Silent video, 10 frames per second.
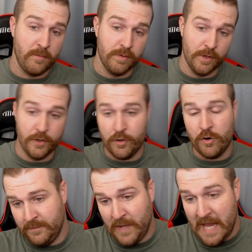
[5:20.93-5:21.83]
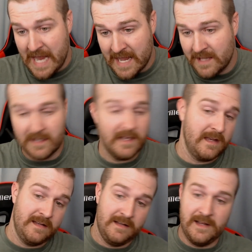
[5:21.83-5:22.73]
blue,
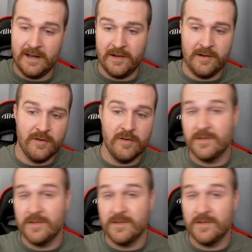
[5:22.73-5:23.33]
pink, you know,